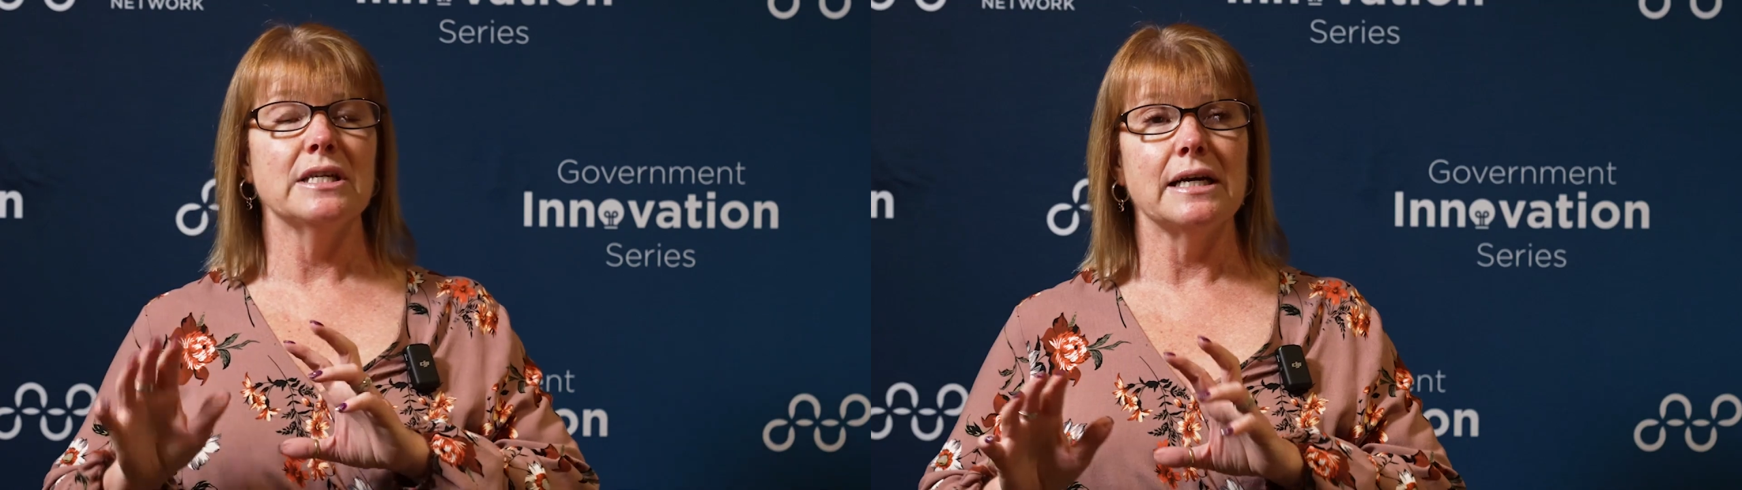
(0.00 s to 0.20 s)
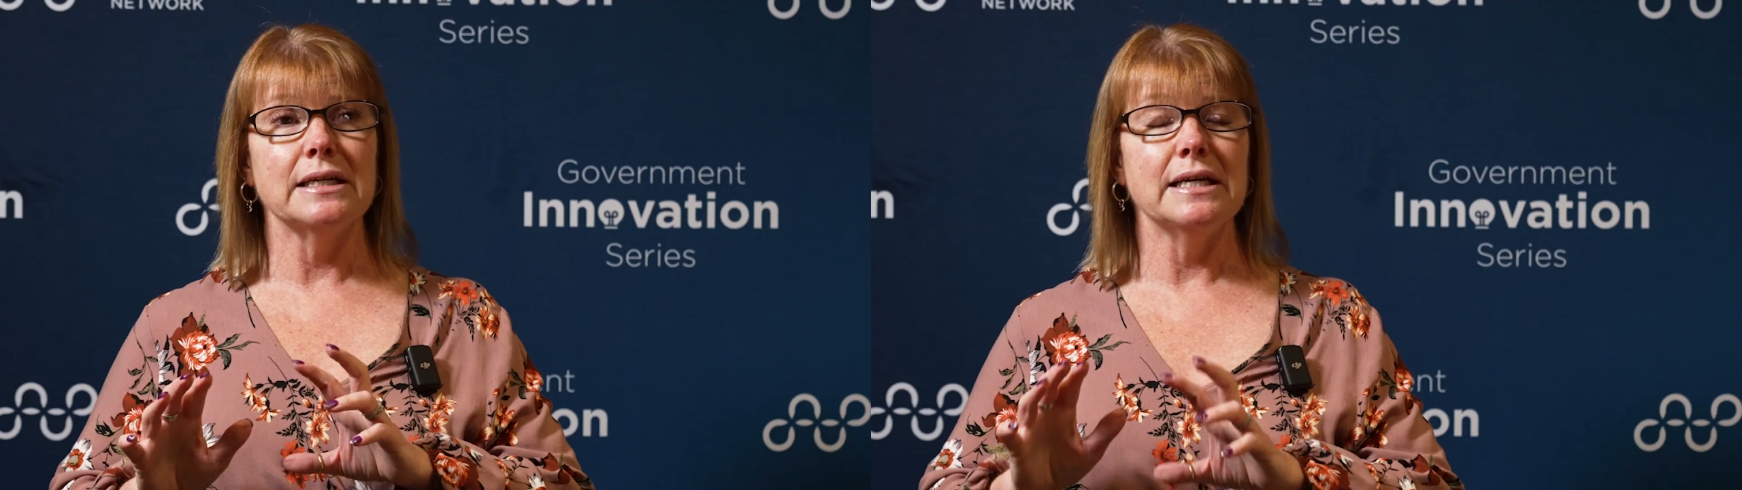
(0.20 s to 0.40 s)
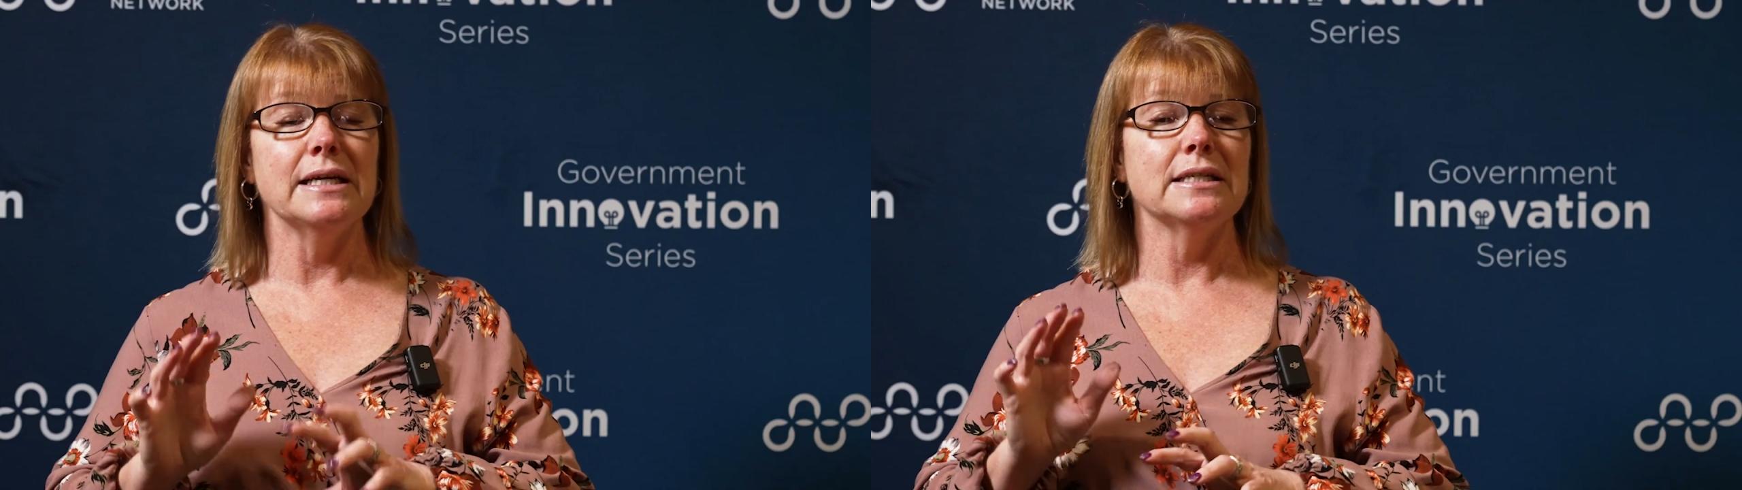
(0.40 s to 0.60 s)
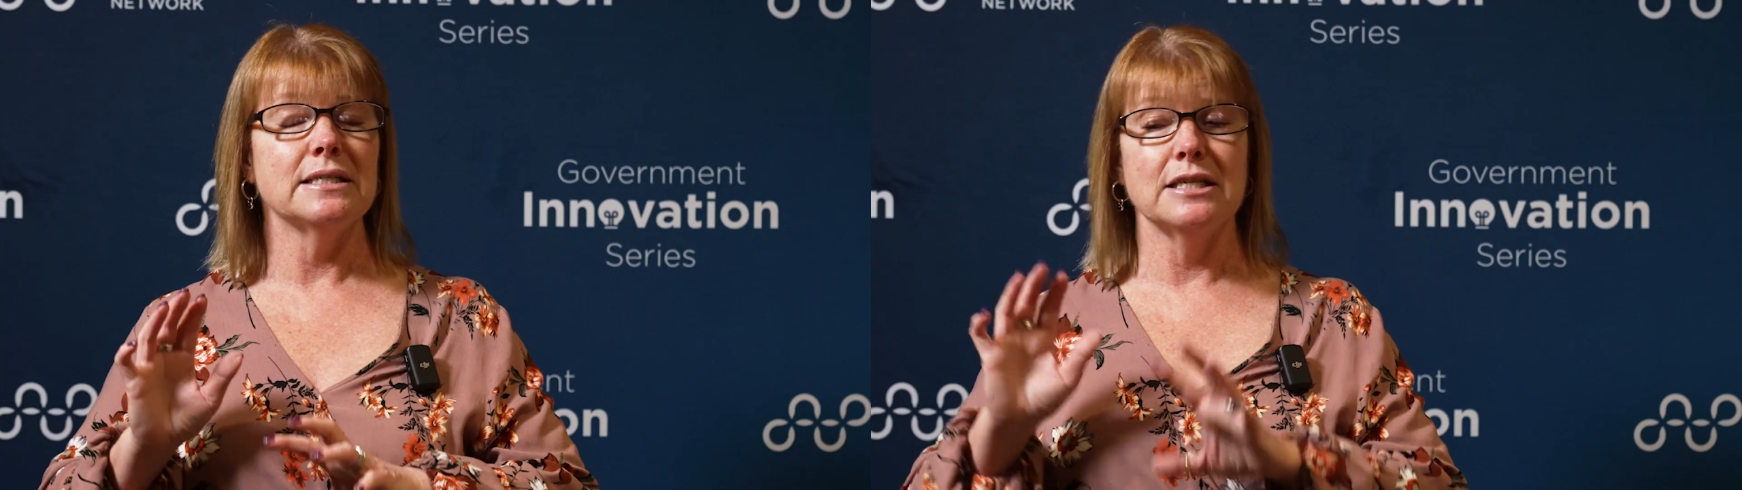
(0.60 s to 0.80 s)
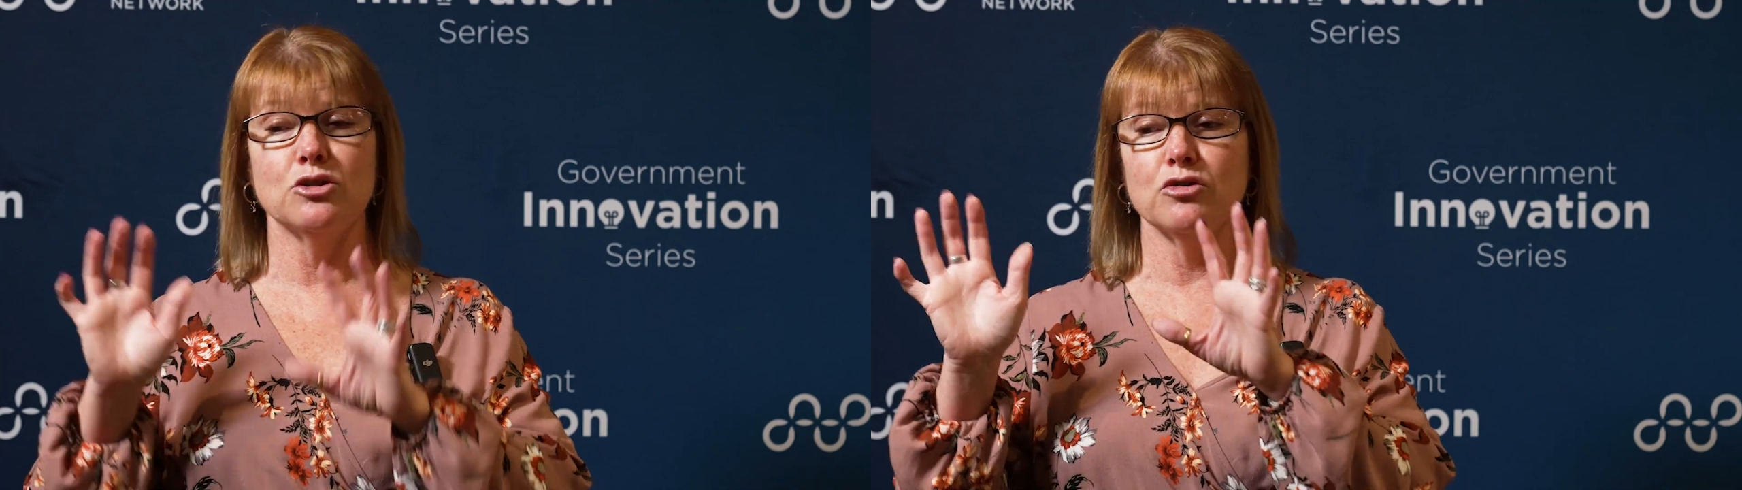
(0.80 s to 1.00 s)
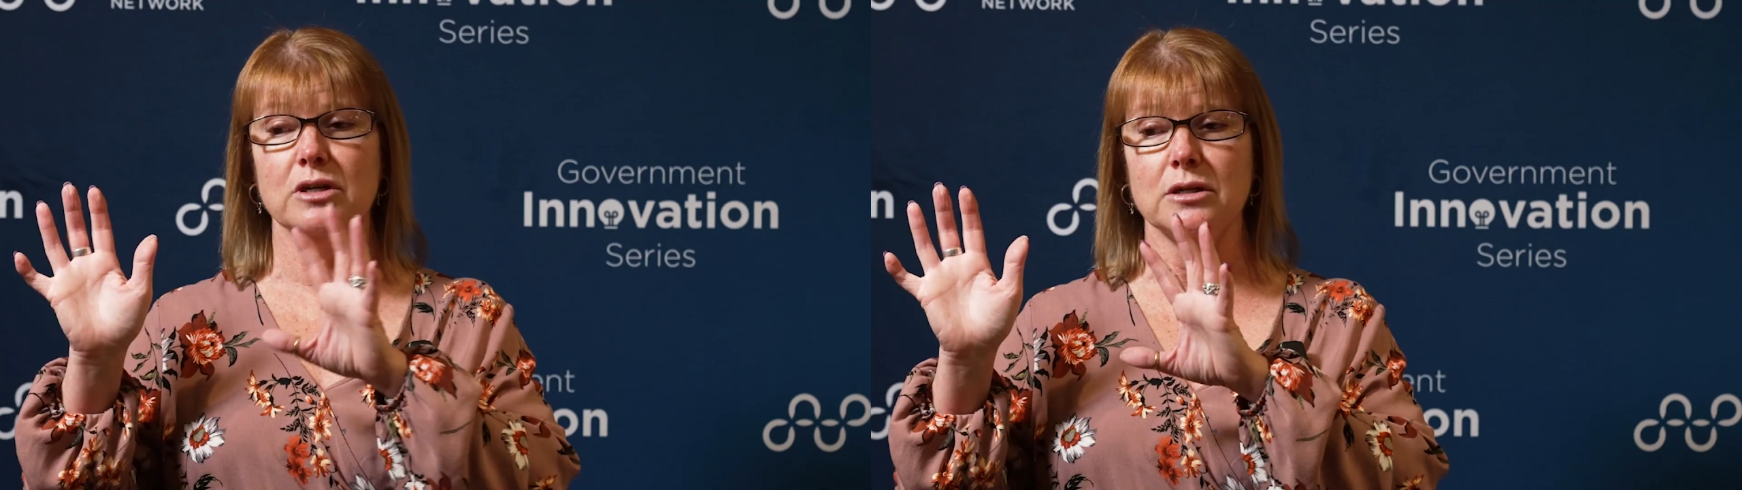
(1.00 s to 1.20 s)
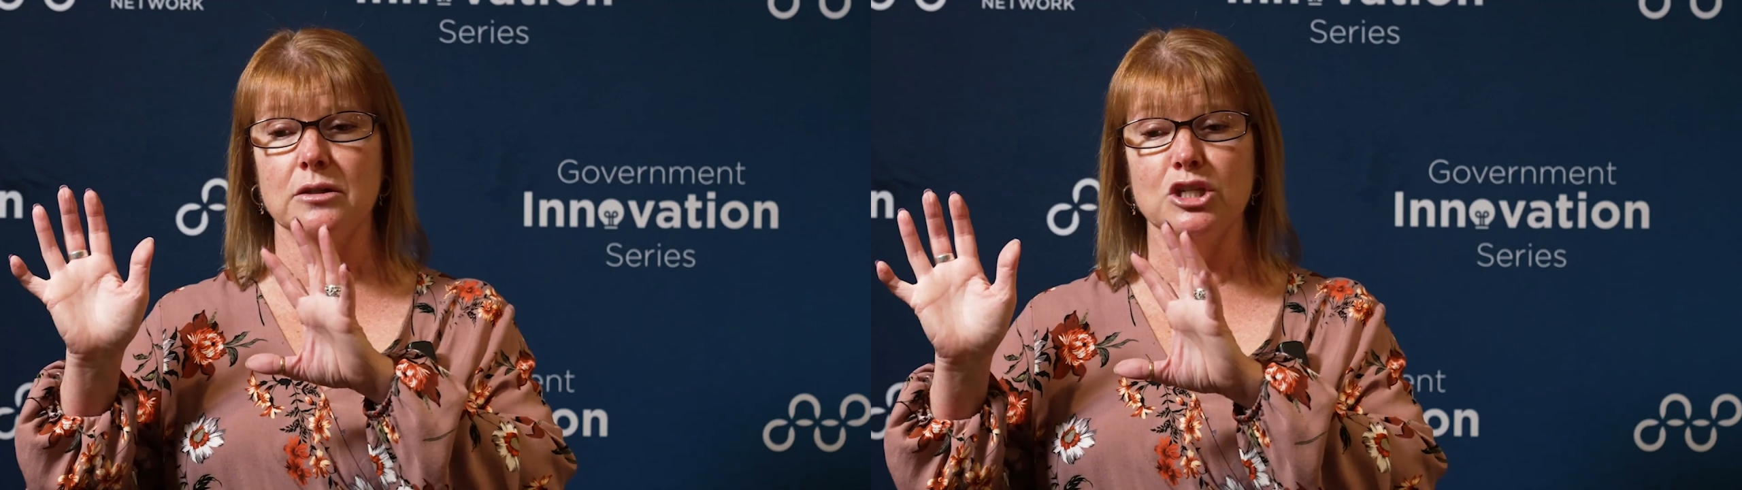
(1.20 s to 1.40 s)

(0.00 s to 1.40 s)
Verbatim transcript: techniques, these are the,